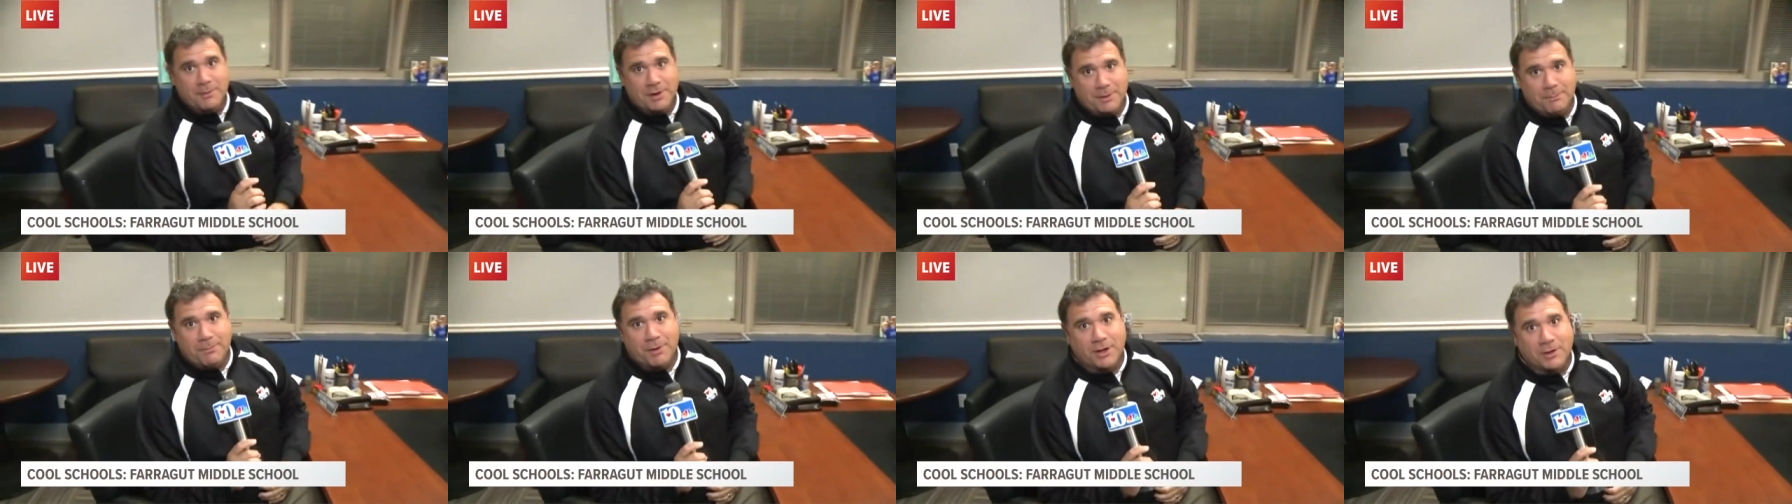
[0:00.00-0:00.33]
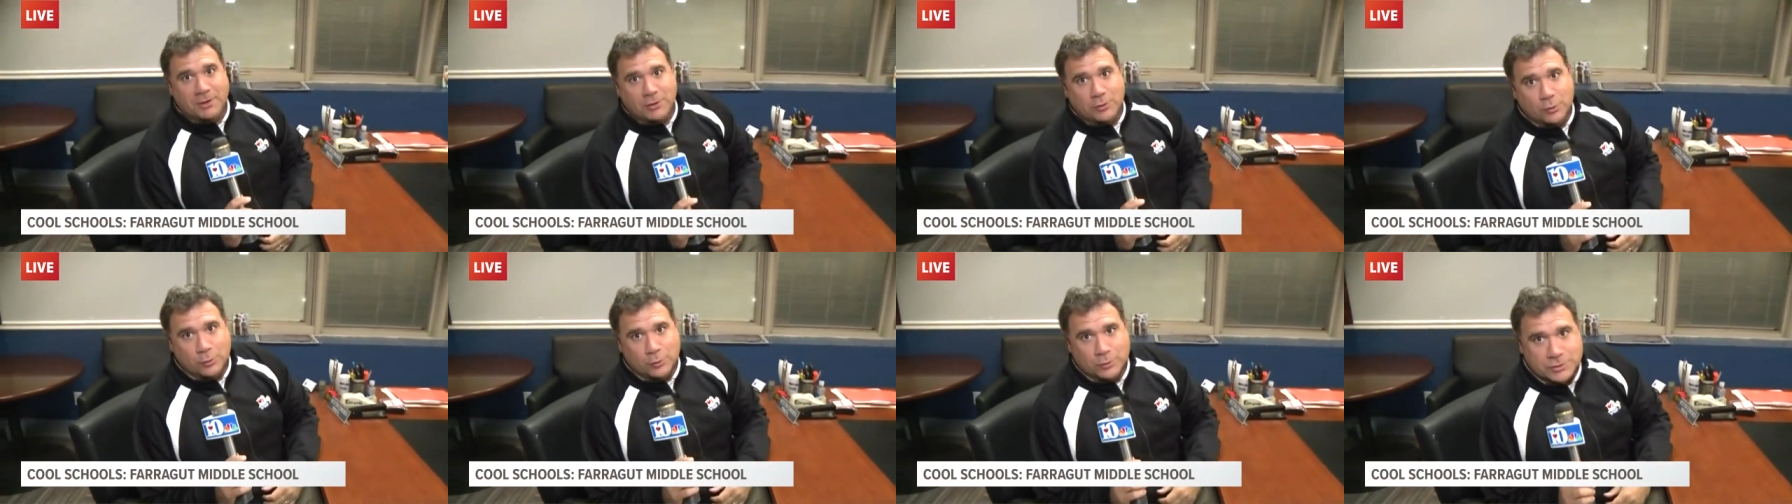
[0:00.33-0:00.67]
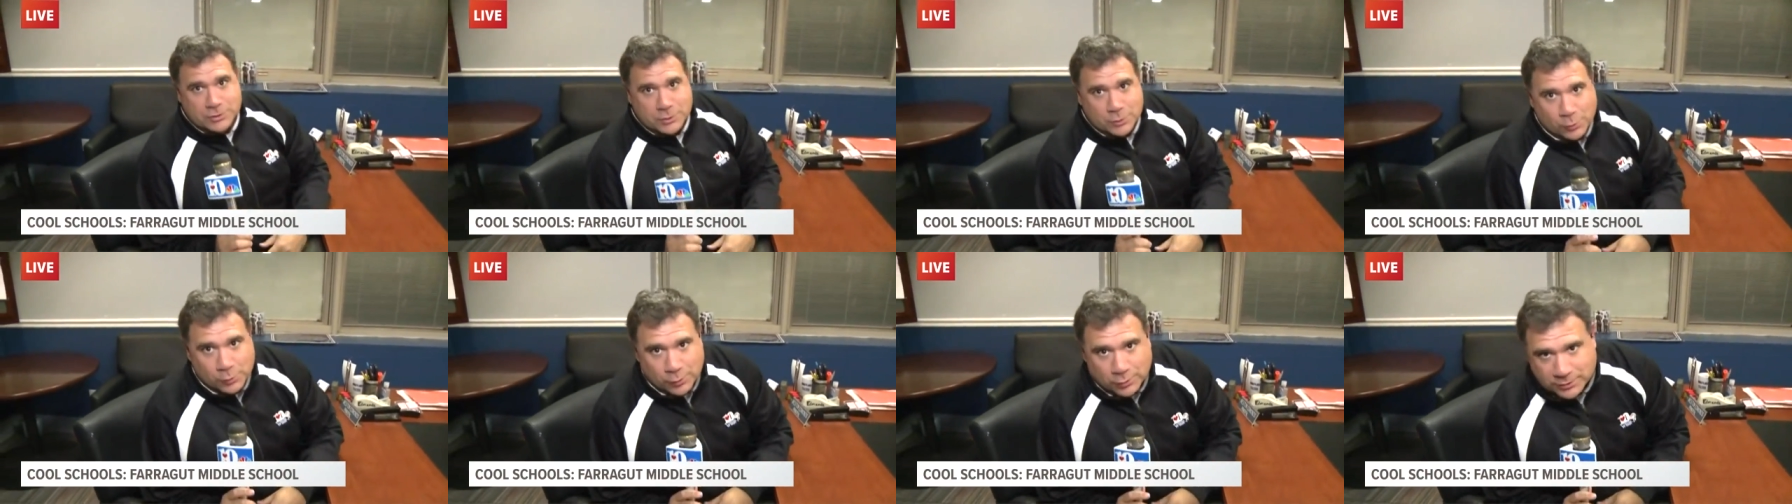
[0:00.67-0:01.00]
coming up on
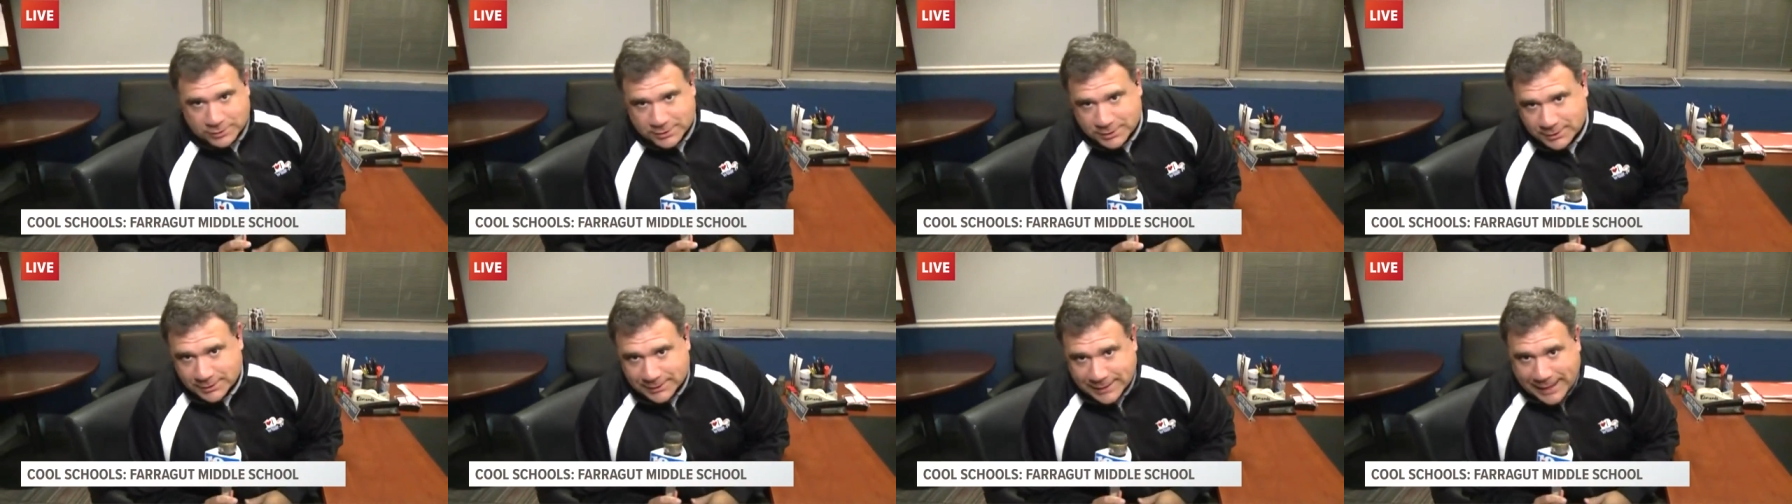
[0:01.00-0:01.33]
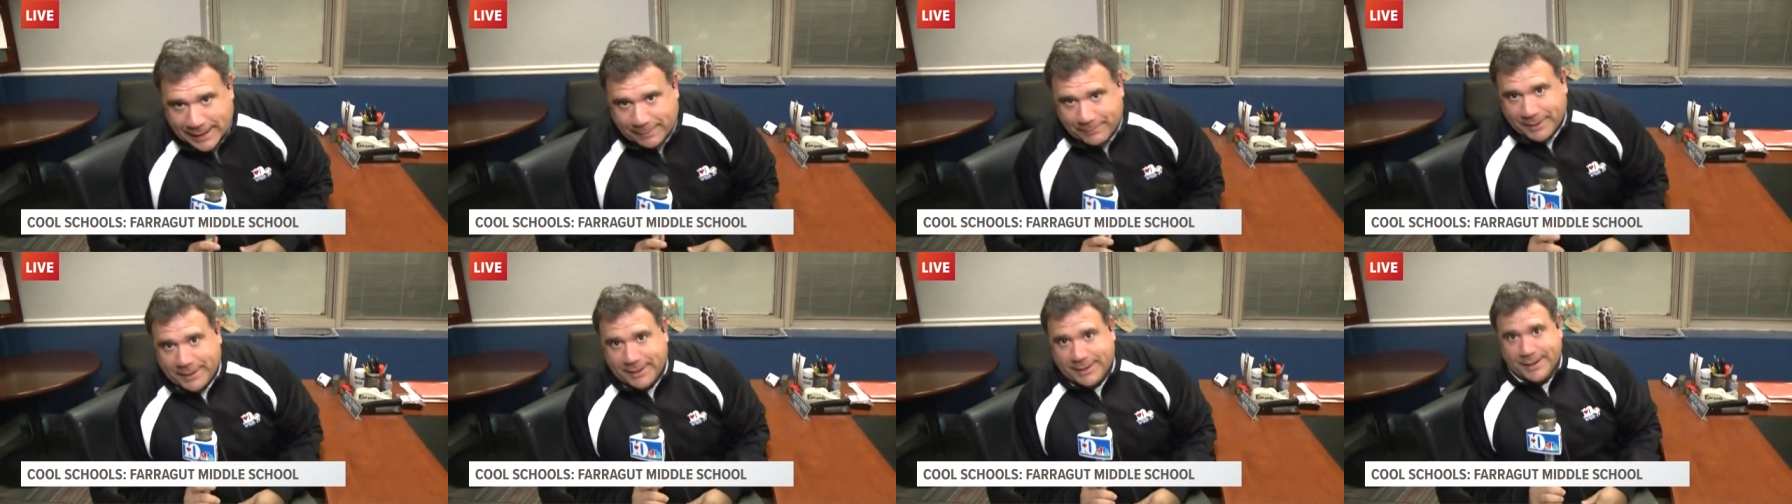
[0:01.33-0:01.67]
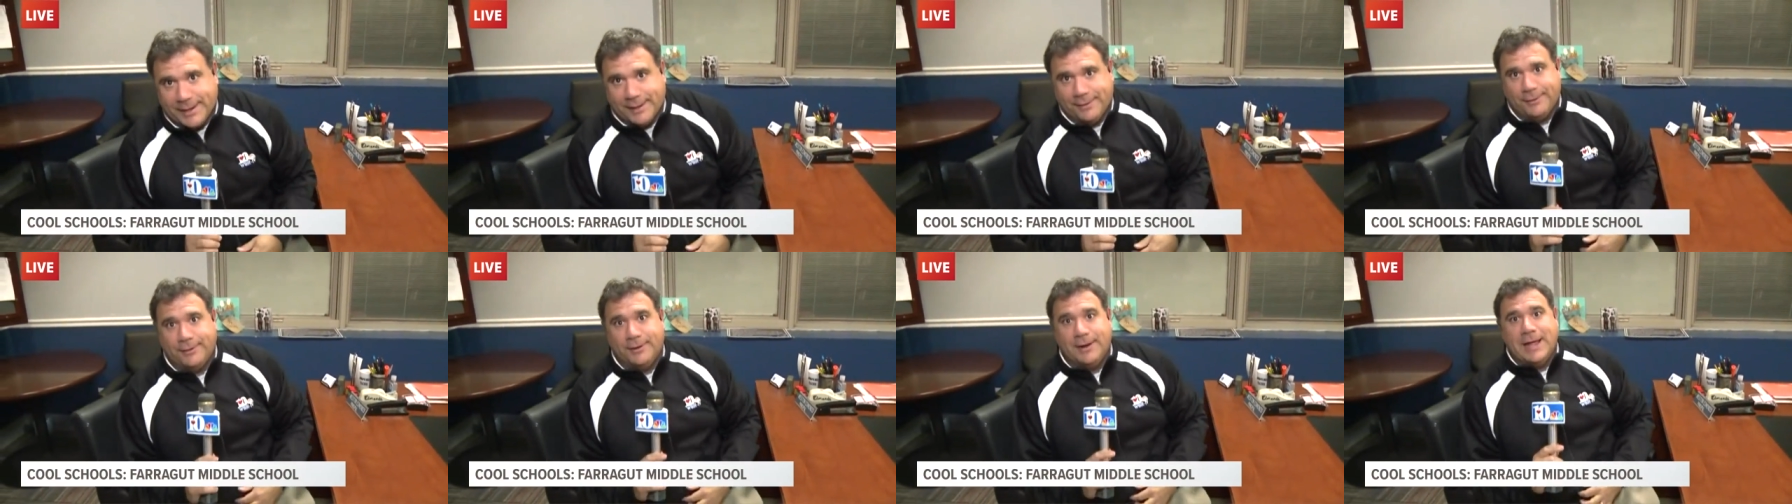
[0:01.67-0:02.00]
Cool Schools. Abby
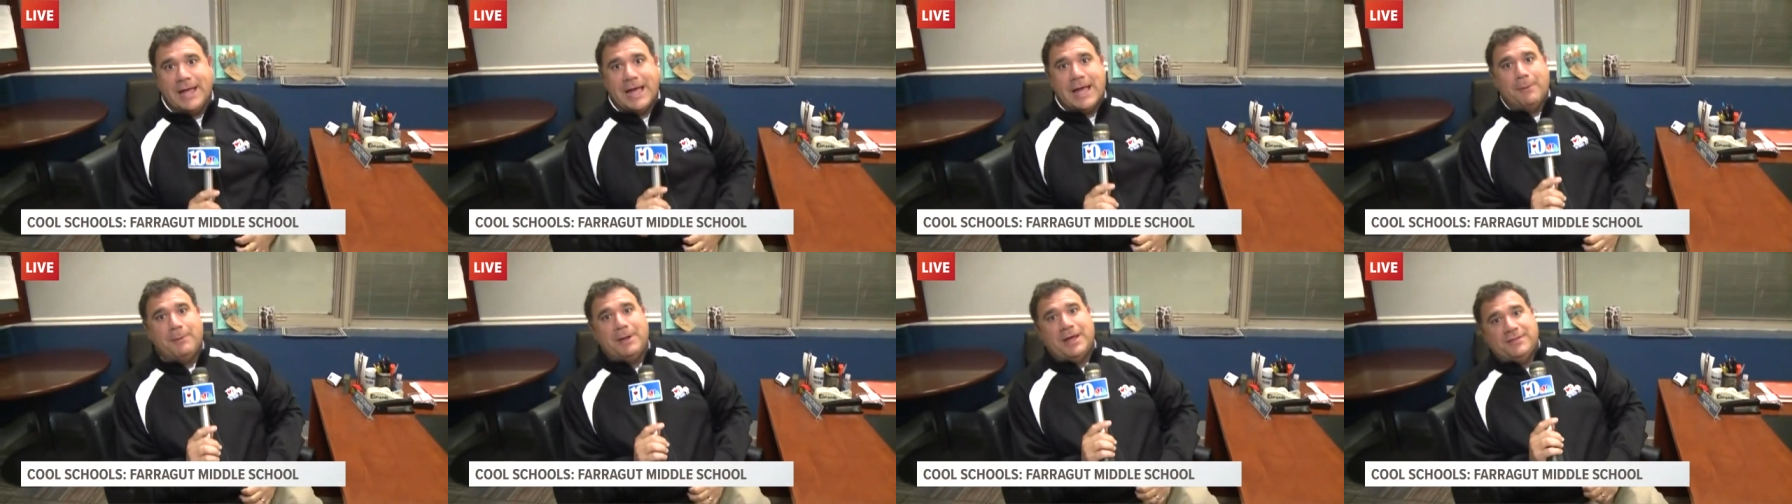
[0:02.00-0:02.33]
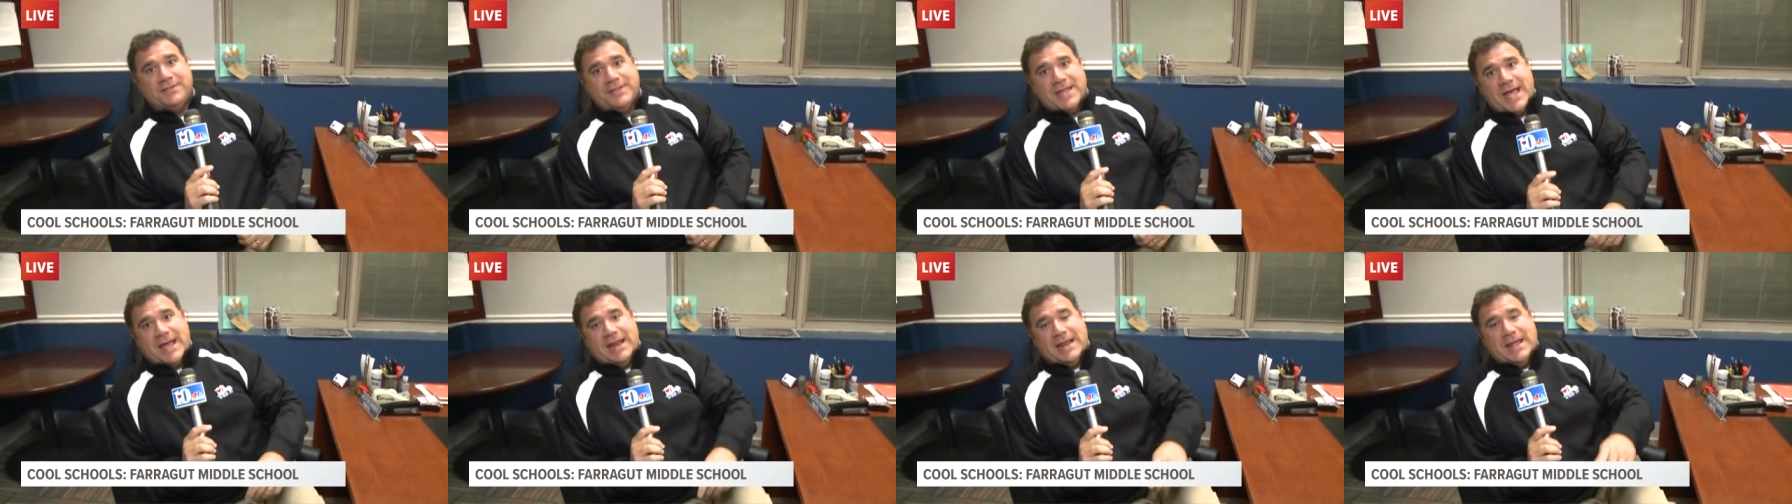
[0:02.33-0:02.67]
and Heather, how about